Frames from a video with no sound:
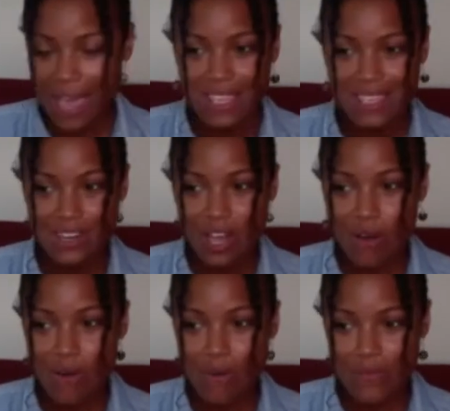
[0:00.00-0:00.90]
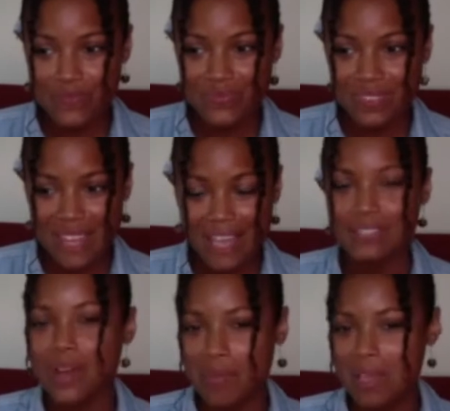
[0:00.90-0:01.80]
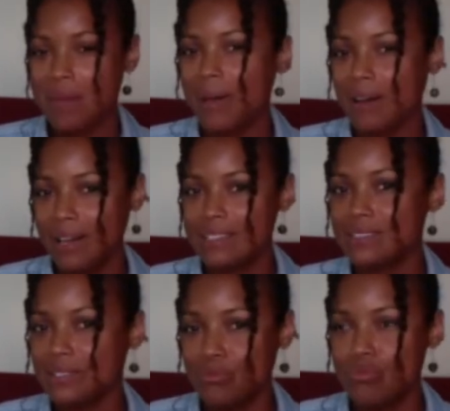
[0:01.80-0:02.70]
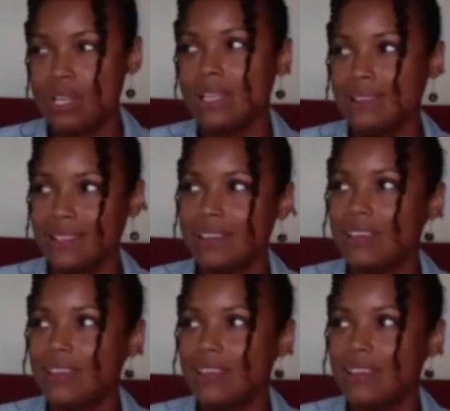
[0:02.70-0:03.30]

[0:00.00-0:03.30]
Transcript: you know, that's what I mean about us really looking